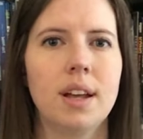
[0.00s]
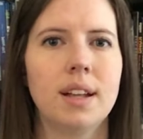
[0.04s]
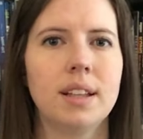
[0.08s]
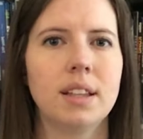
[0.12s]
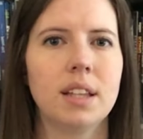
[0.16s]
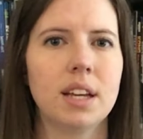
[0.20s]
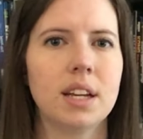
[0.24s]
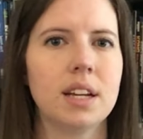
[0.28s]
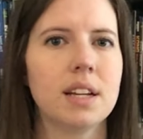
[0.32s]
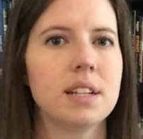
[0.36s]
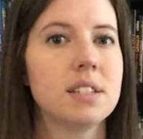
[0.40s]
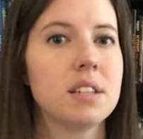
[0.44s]

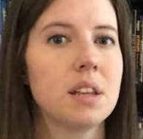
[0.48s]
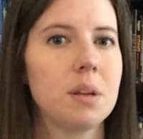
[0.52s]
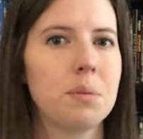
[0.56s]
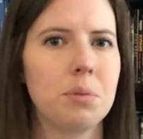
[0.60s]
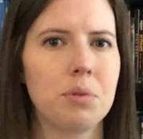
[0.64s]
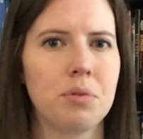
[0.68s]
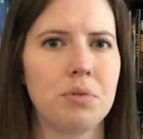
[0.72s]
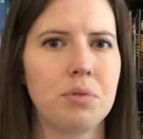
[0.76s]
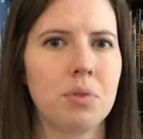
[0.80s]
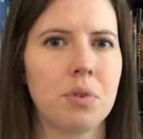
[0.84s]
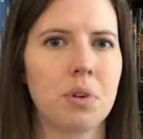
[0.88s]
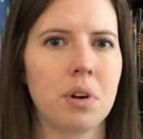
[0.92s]
Like I said
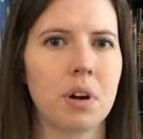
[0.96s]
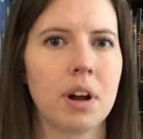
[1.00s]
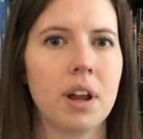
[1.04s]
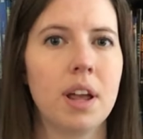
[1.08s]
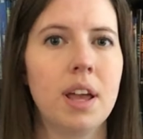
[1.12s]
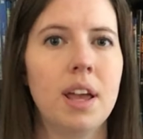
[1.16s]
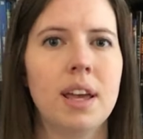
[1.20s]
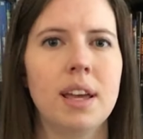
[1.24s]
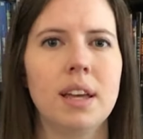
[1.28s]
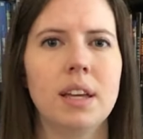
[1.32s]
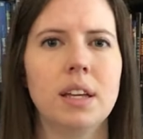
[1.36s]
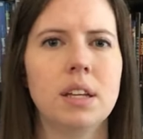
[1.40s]
before,
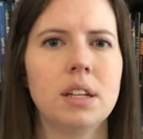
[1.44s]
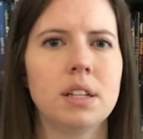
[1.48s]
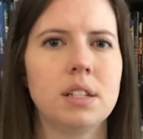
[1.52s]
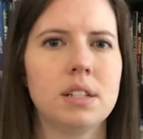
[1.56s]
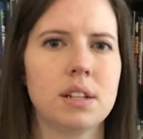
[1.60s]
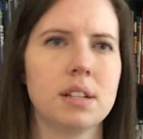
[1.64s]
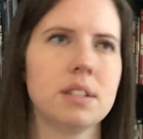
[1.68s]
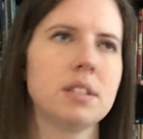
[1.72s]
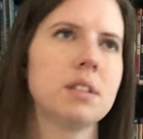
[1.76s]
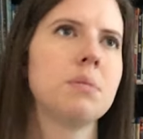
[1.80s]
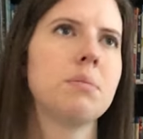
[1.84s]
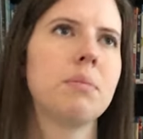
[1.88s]
it
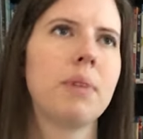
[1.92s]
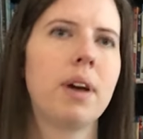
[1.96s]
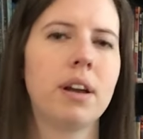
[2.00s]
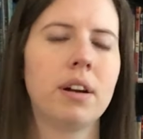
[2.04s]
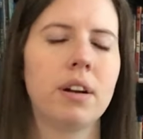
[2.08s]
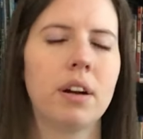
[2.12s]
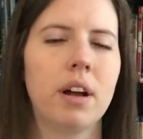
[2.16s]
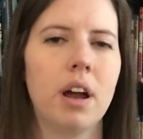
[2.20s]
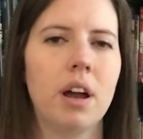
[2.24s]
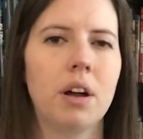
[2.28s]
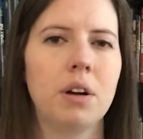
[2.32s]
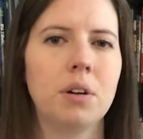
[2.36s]
doesn't matter
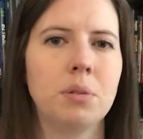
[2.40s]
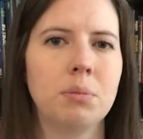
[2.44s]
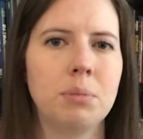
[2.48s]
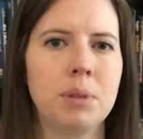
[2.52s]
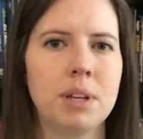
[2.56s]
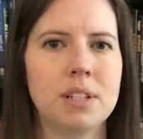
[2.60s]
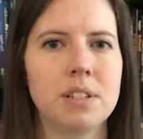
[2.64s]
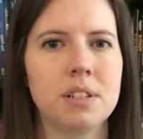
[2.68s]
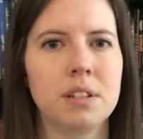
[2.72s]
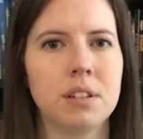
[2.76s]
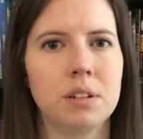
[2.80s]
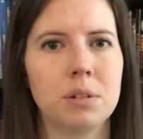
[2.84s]
how
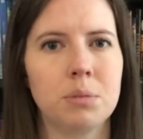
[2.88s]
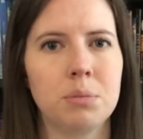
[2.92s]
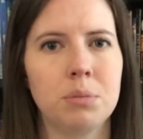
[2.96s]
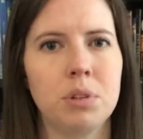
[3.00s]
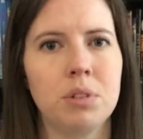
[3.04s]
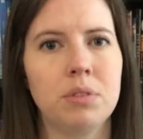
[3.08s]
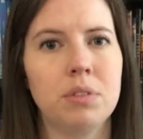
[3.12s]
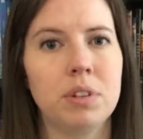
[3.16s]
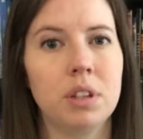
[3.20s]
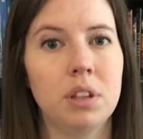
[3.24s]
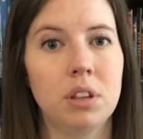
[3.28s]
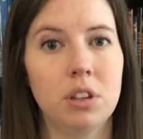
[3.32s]
amazing your
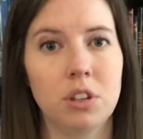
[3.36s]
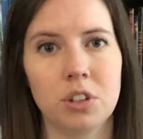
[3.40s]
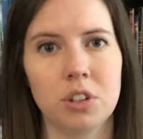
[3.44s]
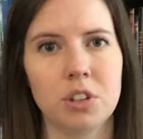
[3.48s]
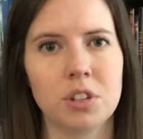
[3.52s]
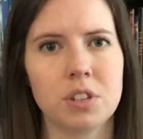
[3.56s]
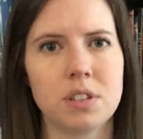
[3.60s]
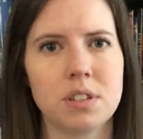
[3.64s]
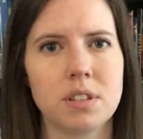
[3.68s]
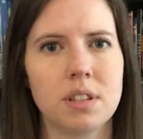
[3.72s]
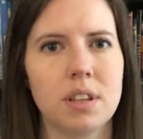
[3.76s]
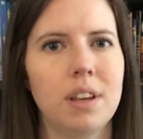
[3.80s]
movie
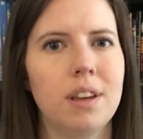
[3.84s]
looks.